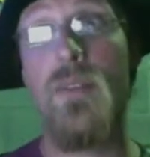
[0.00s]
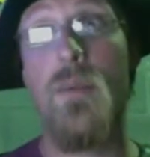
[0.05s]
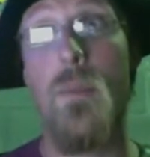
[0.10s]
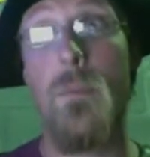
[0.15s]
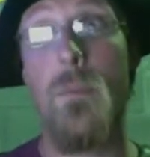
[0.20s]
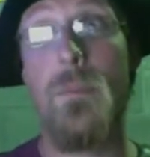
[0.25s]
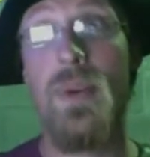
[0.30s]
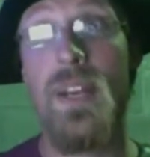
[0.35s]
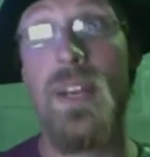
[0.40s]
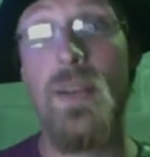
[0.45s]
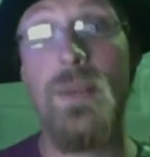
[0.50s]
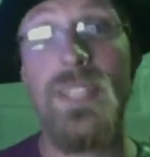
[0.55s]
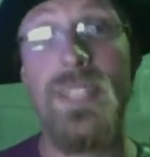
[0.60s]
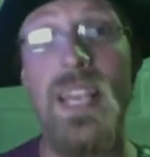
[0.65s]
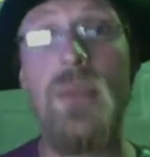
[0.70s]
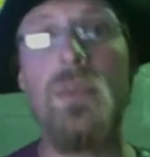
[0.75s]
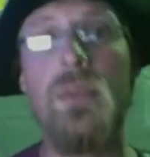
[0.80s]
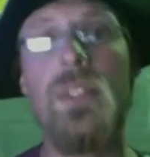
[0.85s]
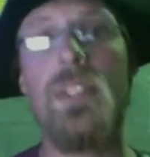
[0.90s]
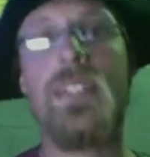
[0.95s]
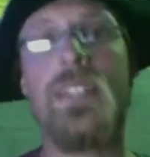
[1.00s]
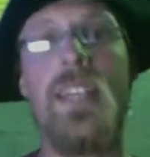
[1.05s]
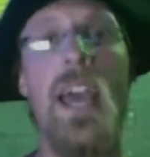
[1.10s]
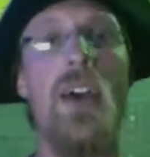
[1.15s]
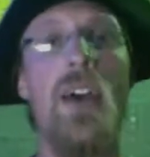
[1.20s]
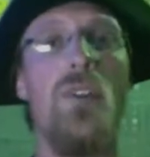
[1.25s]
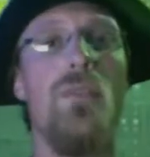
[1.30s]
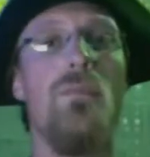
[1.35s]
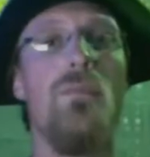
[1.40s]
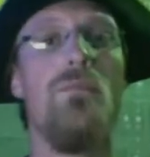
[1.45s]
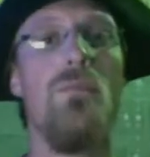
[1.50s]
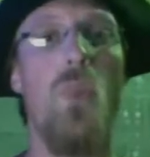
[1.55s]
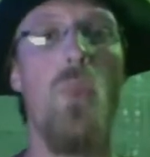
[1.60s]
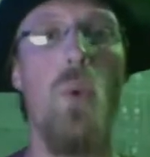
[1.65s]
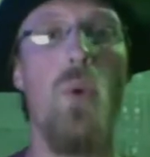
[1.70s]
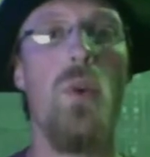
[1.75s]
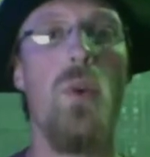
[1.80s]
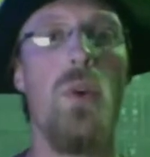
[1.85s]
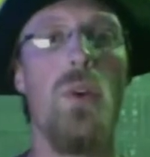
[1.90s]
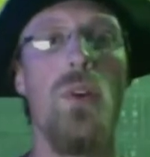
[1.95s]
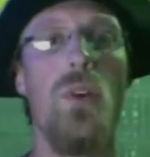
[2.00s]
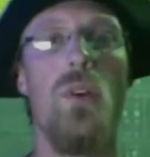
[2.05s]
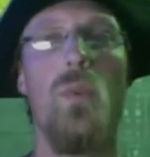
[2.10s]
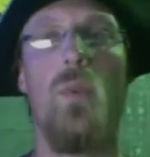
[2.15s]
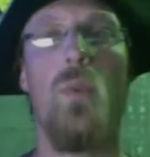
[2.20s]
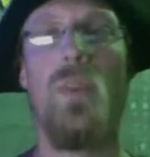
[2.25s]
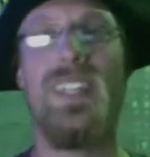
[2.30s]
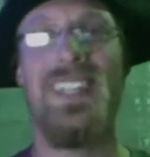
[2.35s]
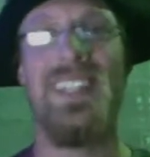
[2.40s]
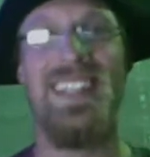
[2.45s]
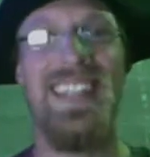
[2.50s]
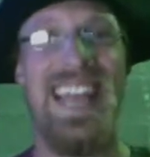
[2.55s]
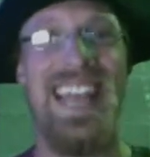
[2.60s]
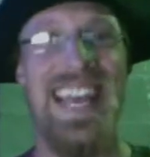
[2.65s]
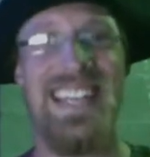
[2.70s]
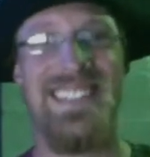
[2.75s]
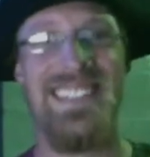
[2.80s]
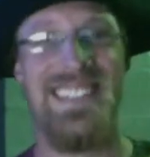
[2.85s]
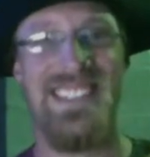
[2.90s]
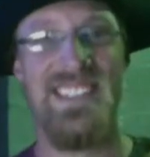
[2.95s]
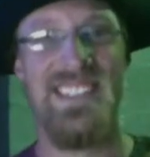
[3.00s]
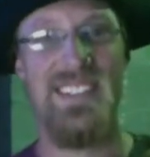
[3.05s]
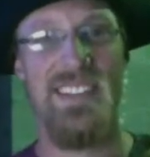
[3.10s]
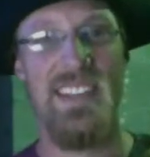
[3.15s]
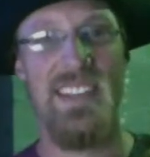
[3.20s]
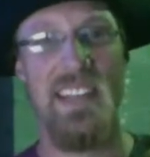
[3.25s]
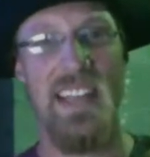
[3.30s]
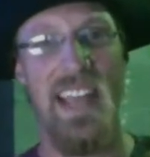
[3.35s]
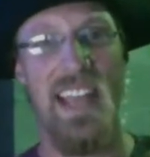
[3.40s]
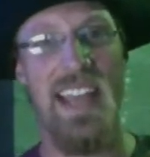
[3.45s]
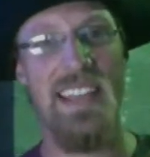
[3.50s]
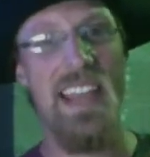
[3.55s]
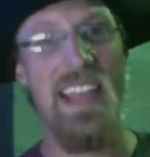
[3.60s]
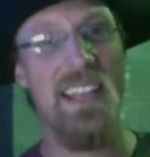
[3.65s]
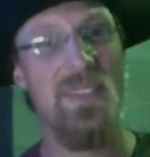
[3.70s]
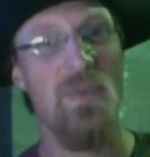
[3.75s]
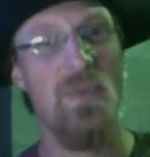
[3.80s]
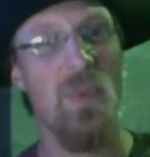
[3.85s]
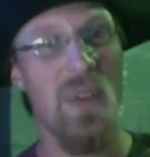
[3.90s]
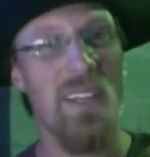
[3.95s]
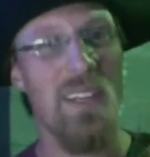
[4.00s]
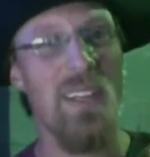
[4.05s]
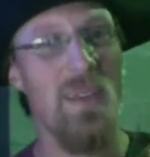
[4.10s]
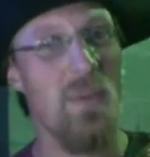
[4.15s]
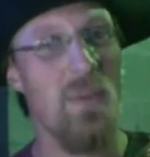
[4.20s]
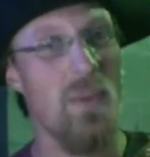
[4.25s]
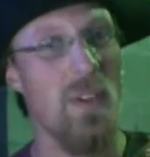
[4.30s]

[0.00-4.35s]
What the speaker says: but he was able to tell more with less. And that's really